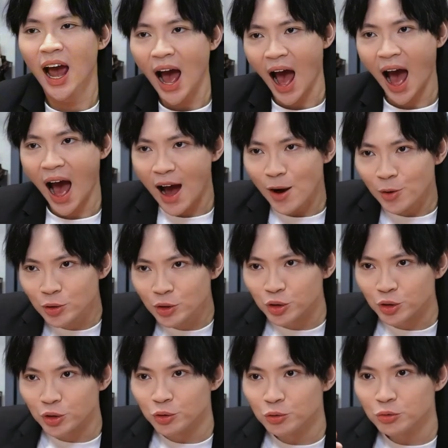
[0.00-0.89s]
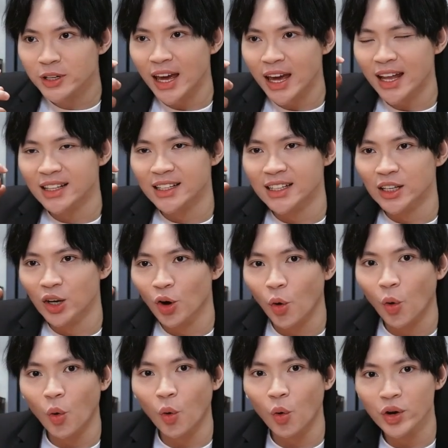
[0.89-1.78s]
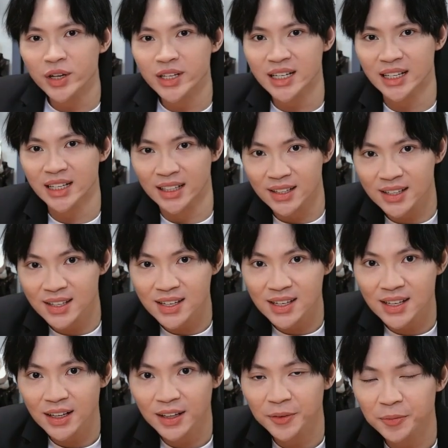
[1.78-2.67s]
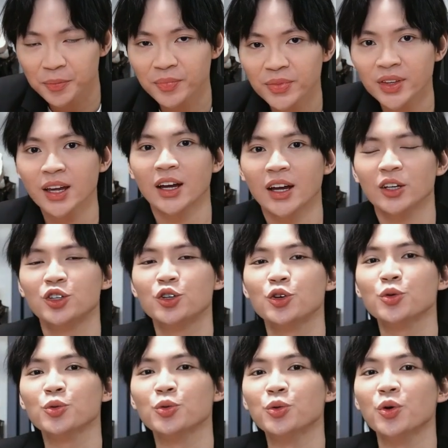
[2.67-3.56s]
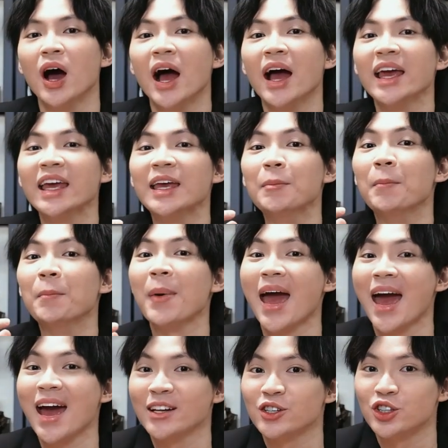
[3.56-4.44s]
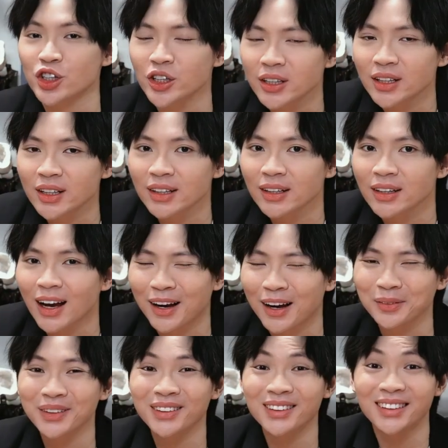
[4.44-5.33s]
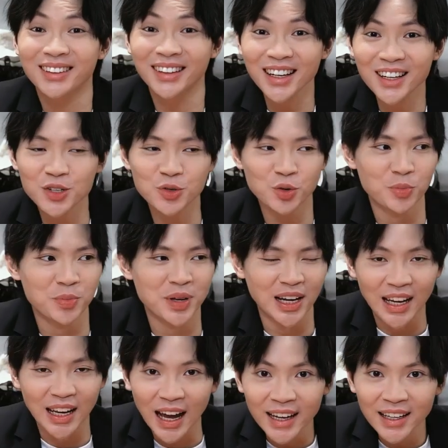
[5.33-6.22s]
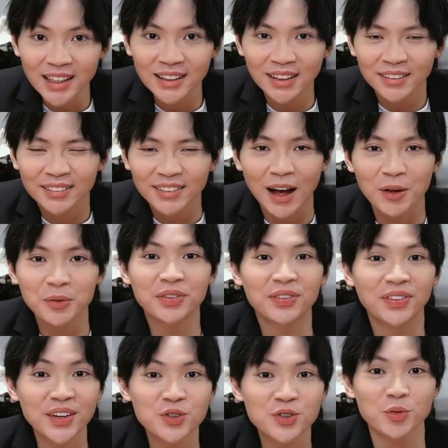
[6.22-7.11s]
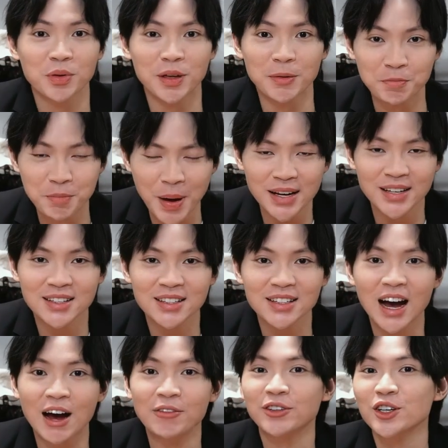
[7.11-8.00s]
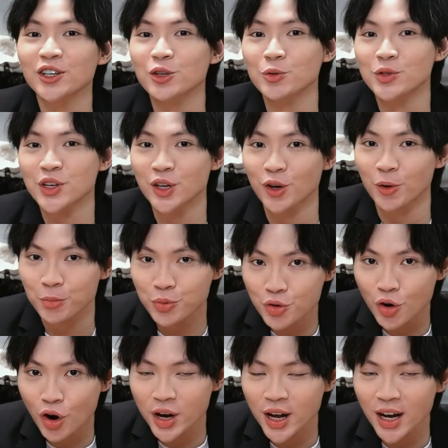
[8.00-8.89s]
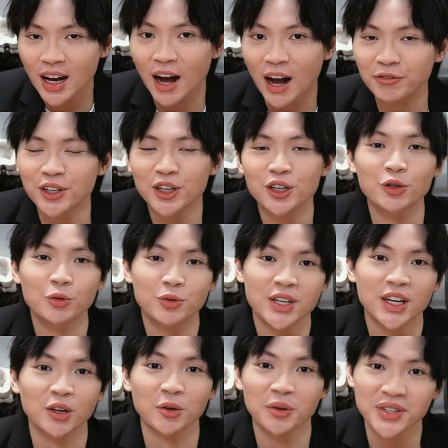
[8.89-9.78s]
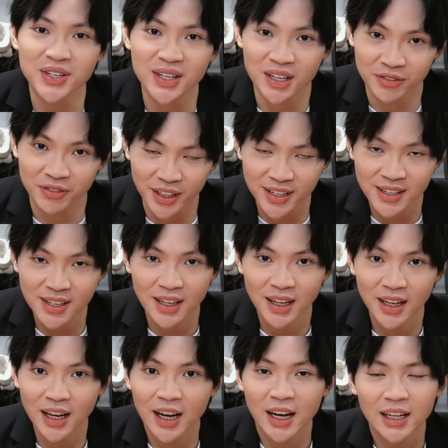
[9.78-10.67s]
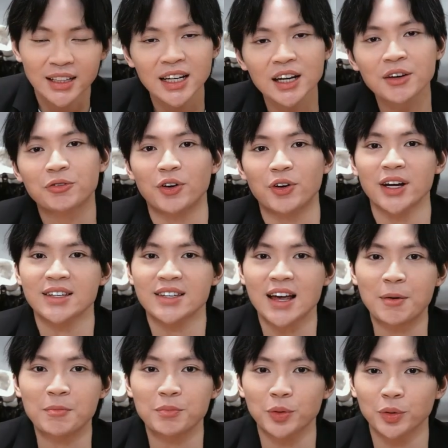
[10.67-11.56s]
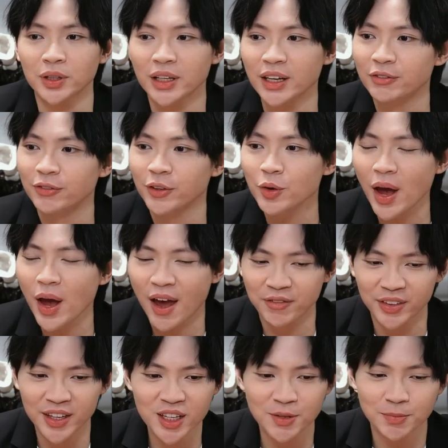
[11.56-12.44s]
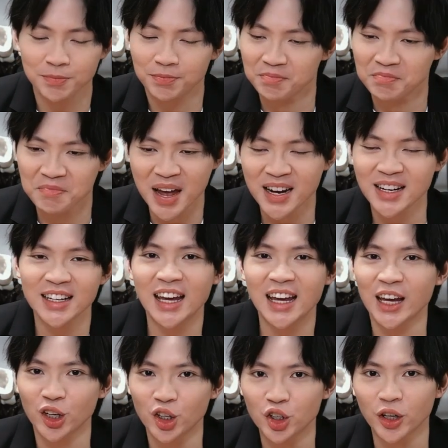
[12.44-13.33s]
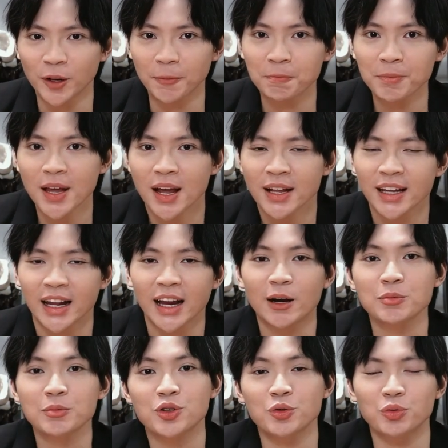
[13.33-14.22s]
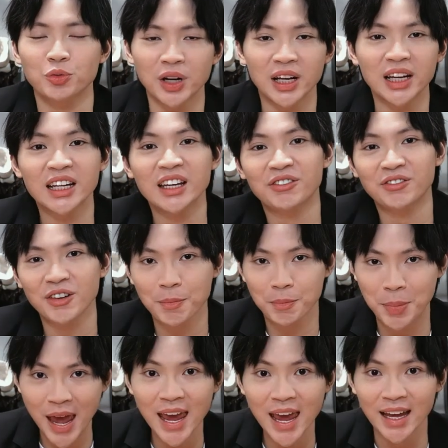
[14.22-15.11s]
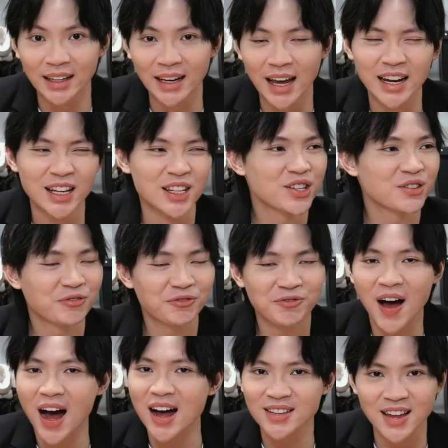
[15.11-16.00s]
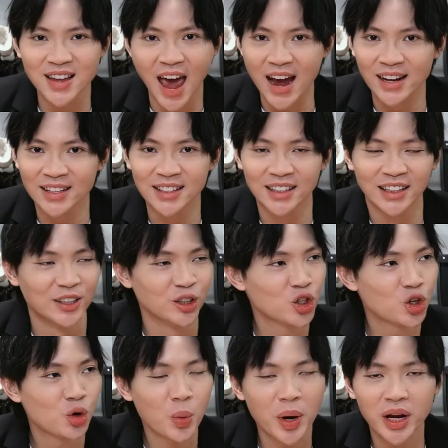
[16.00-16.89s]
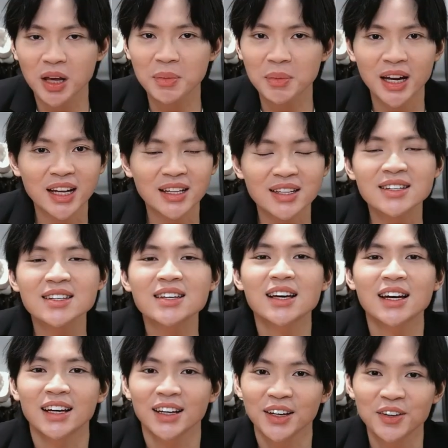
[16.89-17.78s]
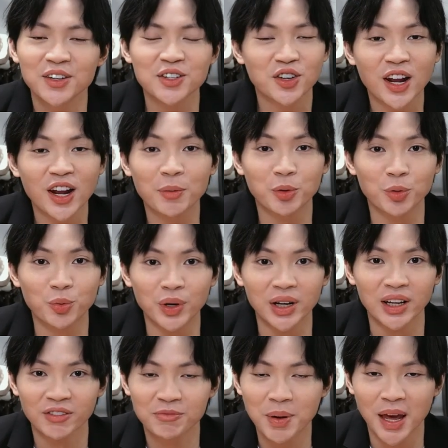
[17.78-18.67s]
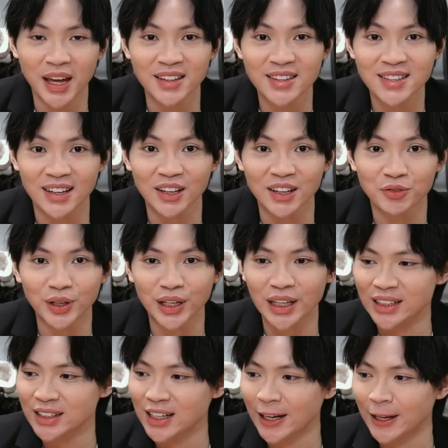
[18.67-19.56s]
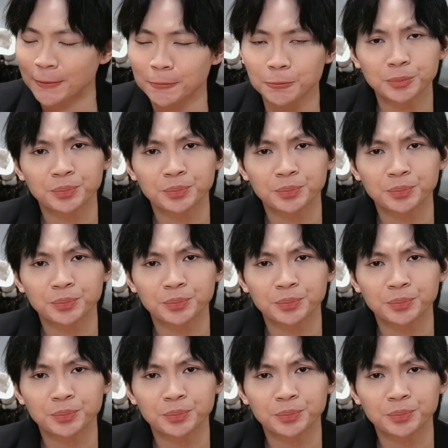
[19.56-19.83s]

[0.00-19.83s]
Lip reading: How do you get the audience to imagine how things will be like, how things will be better after using your product, after using your service? Take, for example, if you have this medication that helps to relieve pain and it's fast acting in 20 minutes, and it's going to help to relieve pain significantly.